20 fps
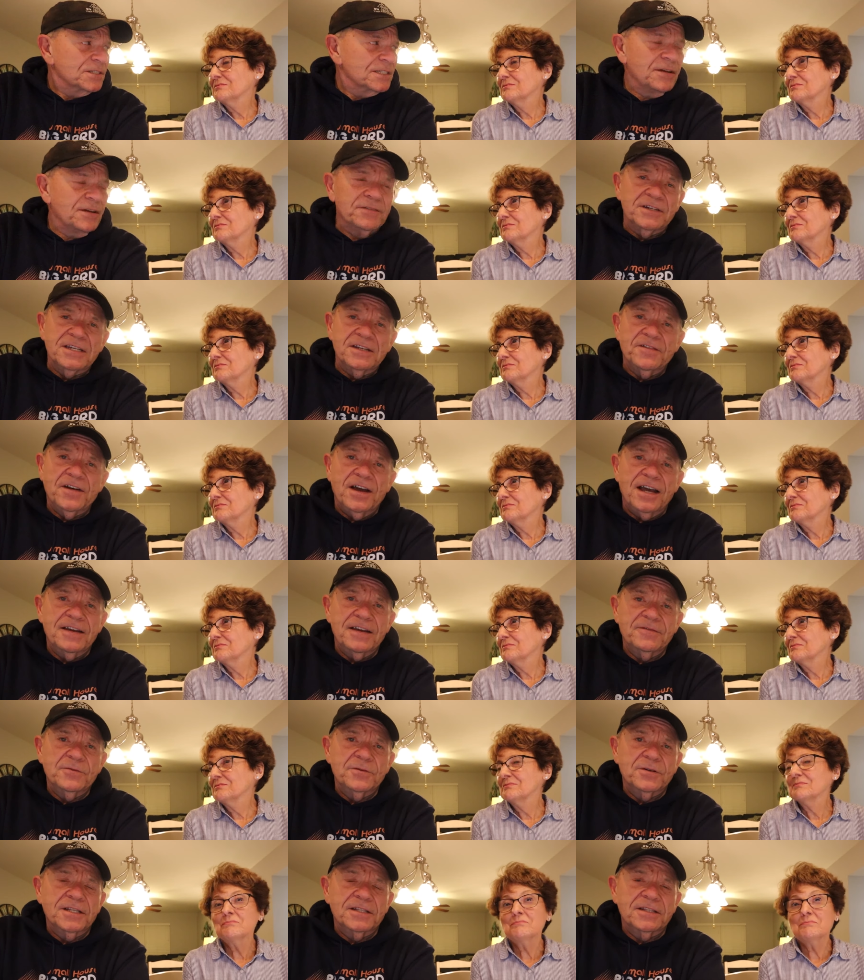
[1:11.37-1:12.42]
Speaker 1: seventy-five.
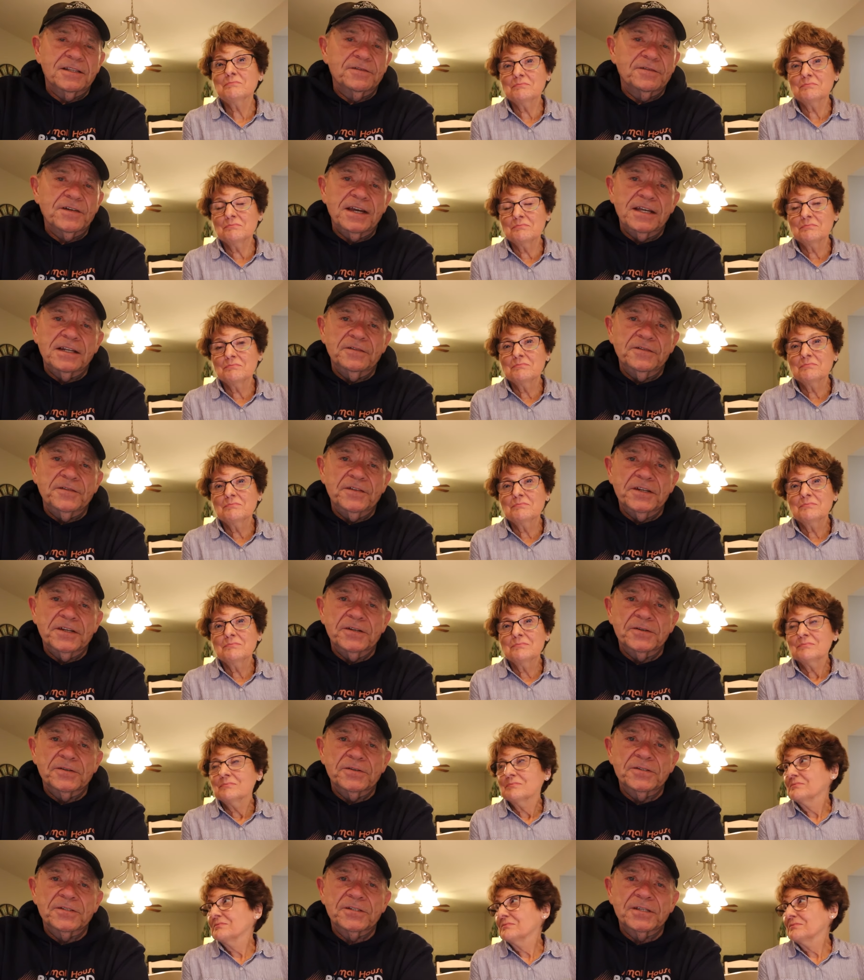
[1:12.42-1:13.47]
We'll get the final
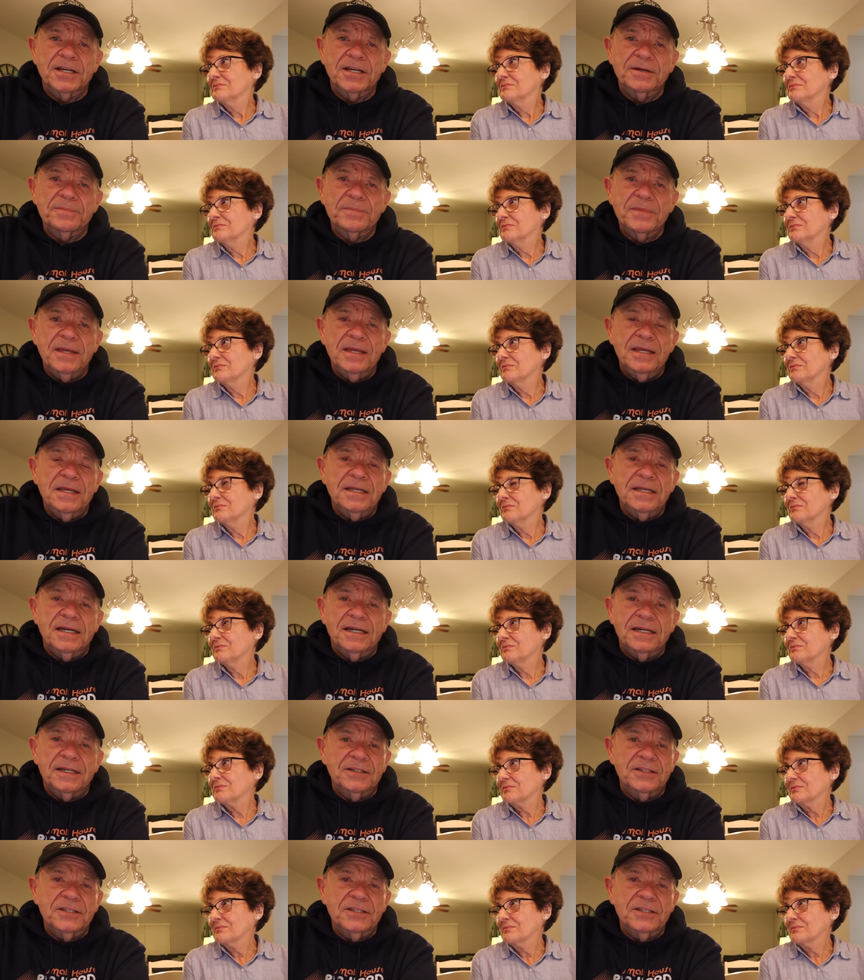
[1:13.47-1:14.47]
figures uh, uh,